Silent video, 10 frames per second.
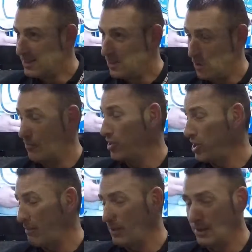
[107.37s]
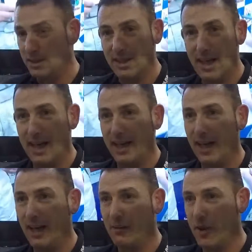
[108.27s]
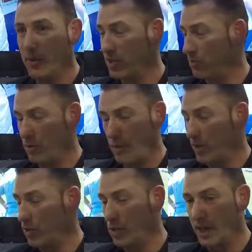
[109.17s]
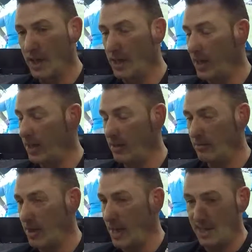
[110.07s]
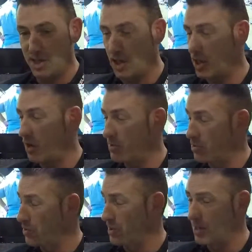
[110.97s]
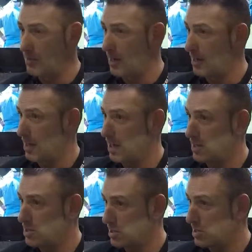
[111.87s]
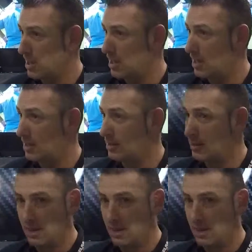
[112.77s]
Oliver Shepherd, and uh, we were we were talking, and the next thing you know, I was talking to Anthony and Justina, and